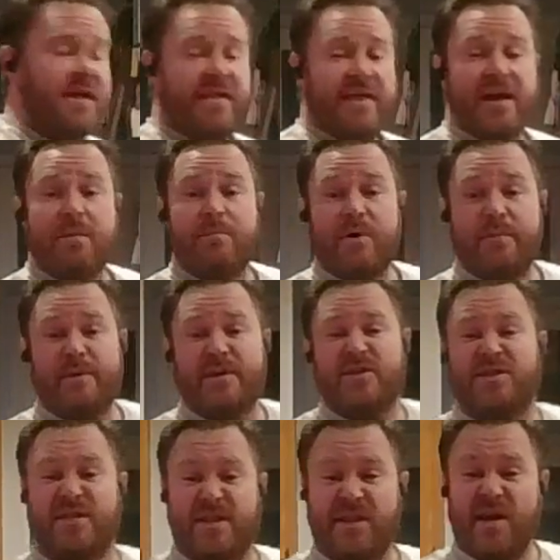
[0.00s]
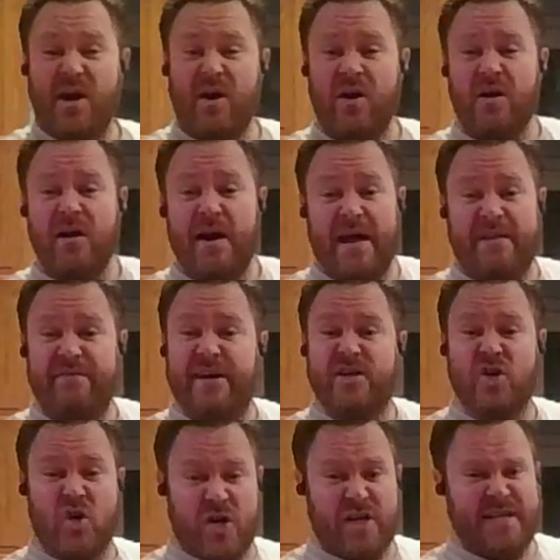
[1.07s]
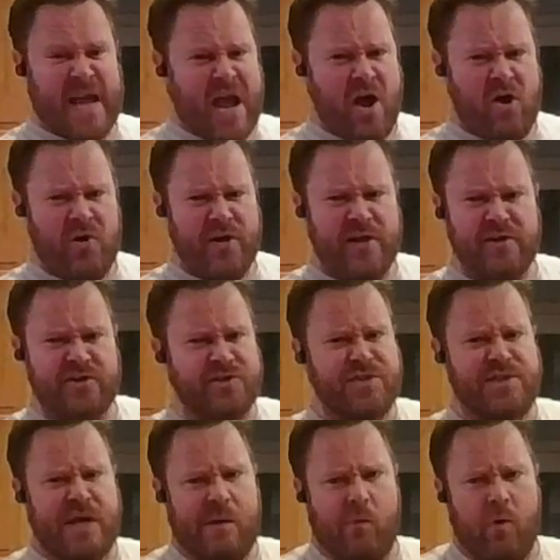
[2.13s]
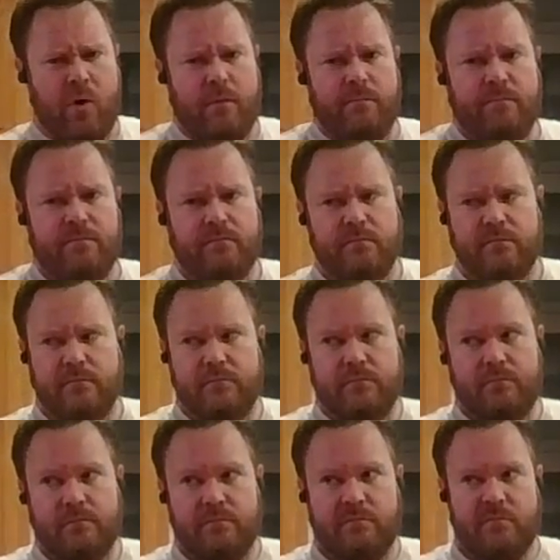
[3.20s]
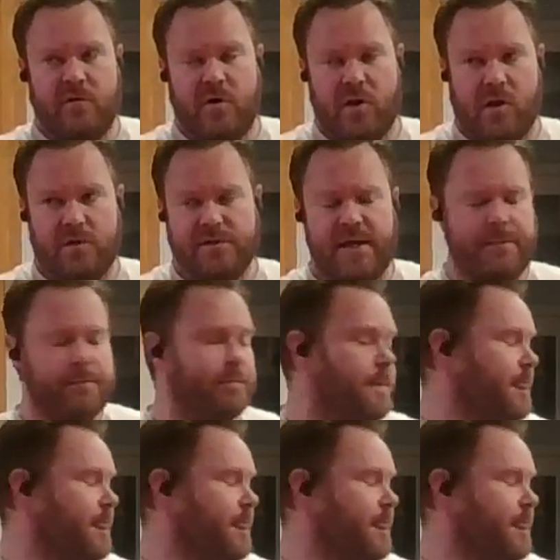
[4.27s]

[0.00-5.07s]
That can pretty much sit there, and if I turn it down, it will just stay warm for a long time.